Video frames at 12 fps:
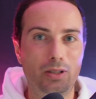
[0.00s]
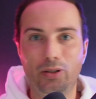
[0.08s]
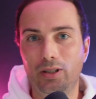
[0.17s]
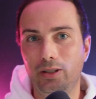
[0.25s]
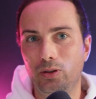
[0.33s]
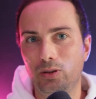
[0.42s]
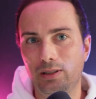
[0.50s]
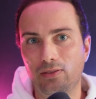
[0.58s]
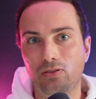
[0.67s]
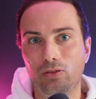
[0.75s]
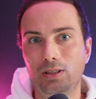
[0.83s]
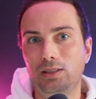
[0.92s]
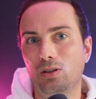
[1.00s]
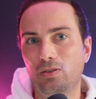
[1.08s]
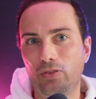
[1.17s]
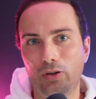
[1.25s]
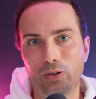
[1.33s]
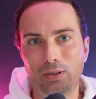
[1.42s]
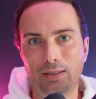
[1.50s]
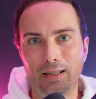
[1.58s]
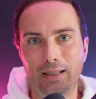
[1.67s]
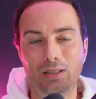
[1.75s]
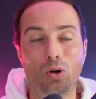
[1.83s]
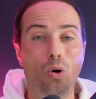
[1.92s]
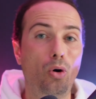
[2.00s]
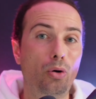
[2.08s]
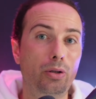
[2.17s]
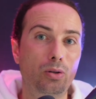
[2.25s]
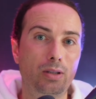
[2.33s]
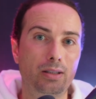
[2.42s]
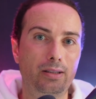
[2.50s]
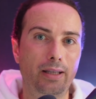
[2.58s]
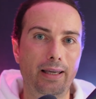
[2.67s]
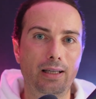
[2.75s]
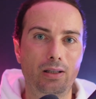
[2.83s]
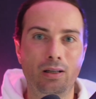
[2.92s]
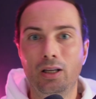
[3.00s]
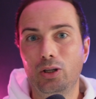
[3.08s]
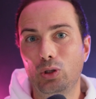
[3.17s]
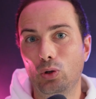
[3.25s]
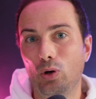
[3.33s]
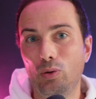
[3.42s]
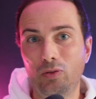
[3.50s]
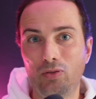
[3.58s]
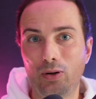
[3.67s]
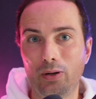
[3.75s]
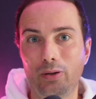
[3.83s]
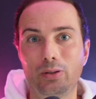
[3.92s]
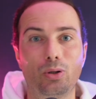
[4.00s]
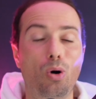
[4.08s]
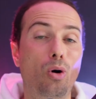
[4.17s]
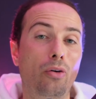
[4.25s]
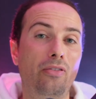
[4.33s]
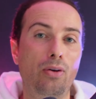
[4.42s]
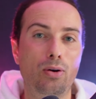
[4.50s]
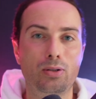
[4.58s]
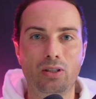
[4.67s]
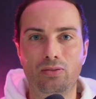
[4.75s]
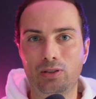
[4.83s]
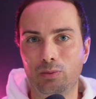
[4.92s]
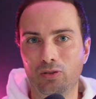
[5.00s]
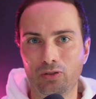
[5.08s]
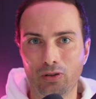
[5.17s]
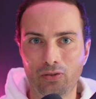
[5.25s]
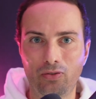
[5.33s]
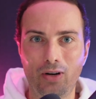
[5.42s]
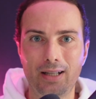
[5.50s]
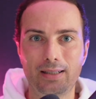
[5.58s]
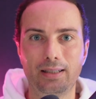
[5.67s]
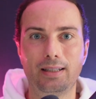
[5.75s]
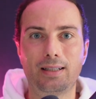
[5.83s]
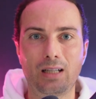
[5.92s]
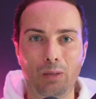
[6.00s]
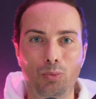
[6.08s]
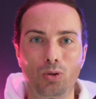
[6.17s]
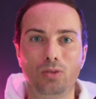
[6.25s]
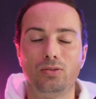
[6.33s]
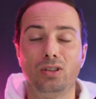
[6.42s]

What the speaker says: You can use the free stock photo site, or you can take your own photos or photos of some of your friends in a couple of